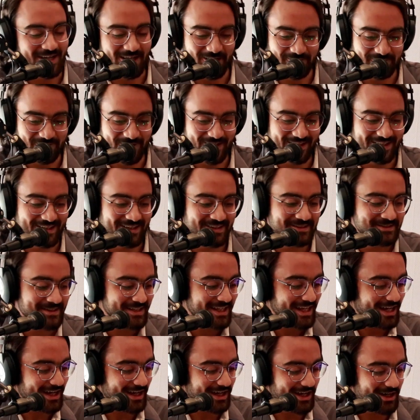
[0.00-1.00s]
Alhamdulillah.
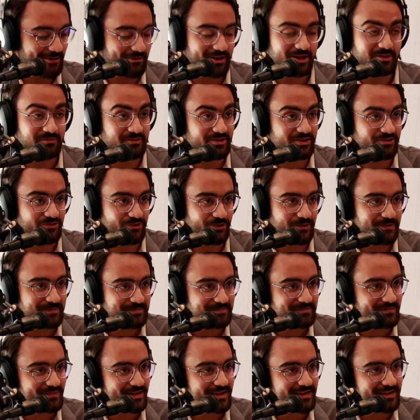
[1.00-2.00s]
Welcome to the show.
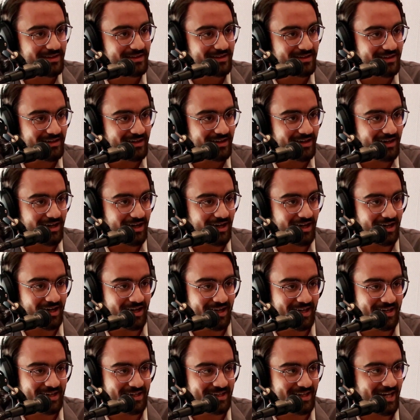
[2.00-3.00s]

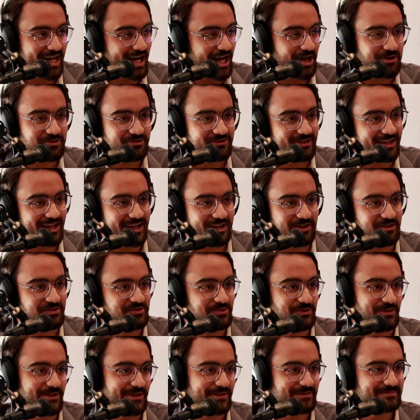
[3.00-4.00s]
And how did you like our
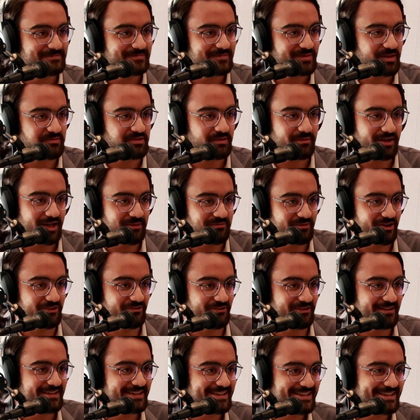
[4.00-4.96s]
studio? Sabse pehla impression.